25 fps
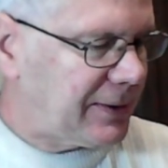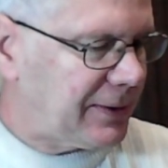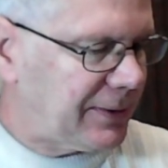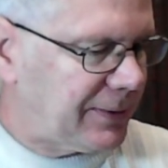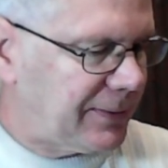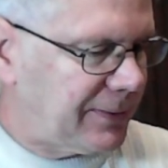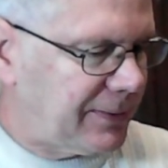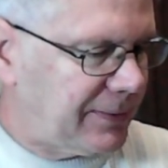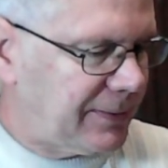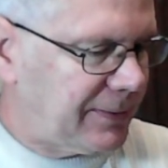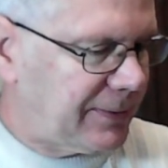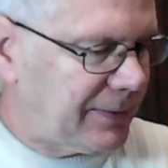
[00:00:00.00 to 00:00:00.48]

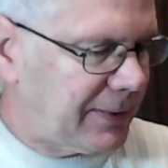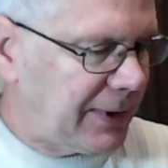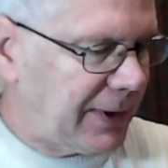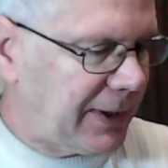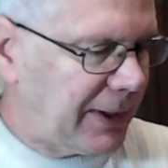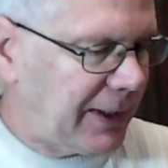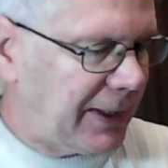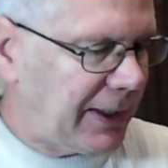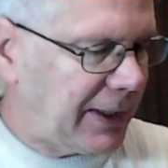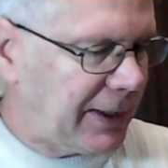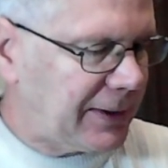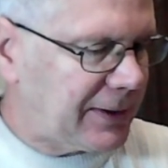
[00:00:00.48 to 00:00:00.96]
So
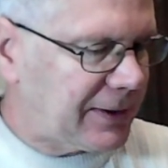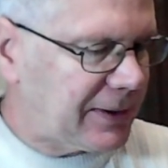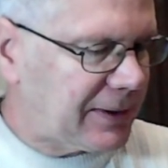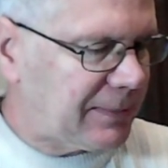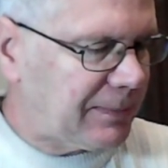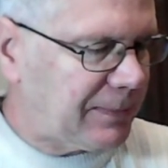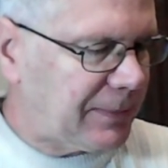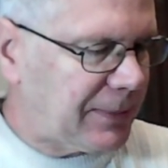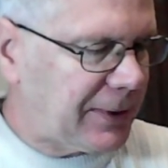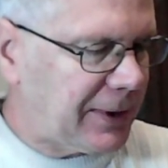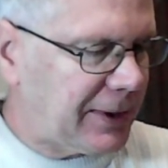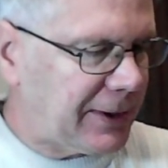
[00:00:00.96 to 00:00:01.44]
x
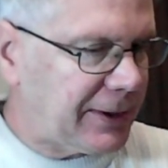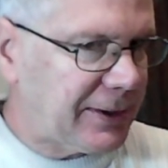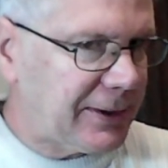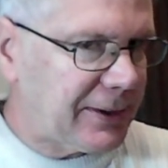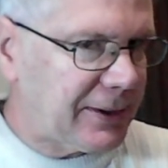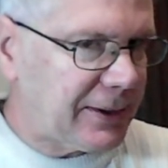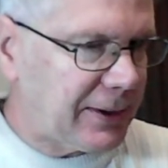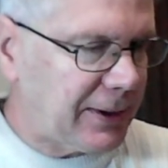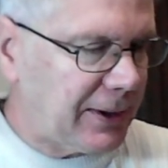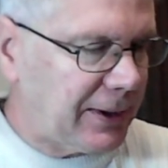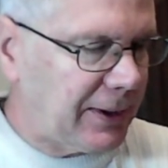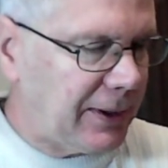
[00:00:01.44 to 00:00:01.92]

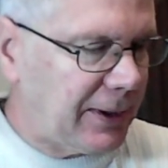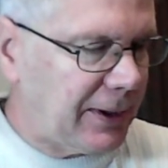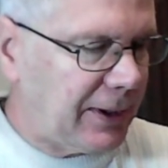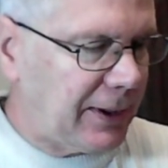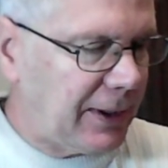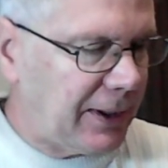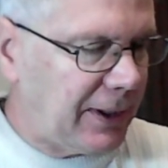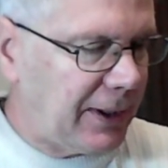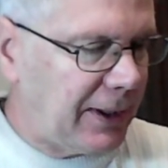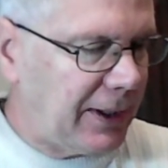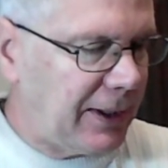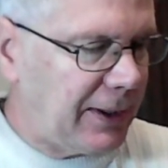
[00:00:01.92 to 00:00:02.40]
plus
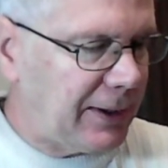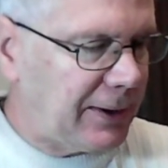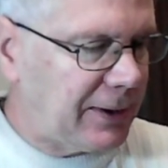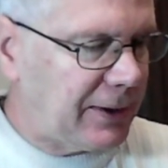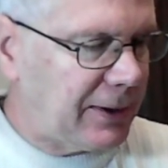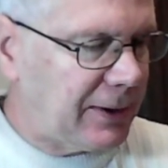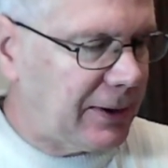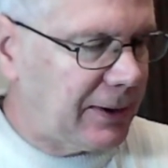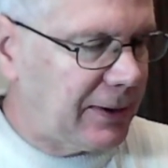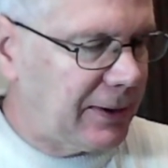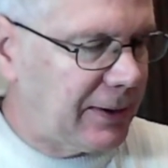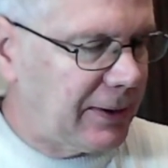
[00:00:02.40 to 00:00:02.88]

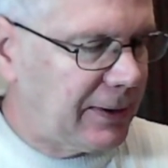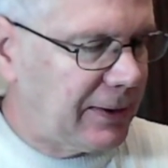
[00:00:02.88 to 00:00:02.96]
h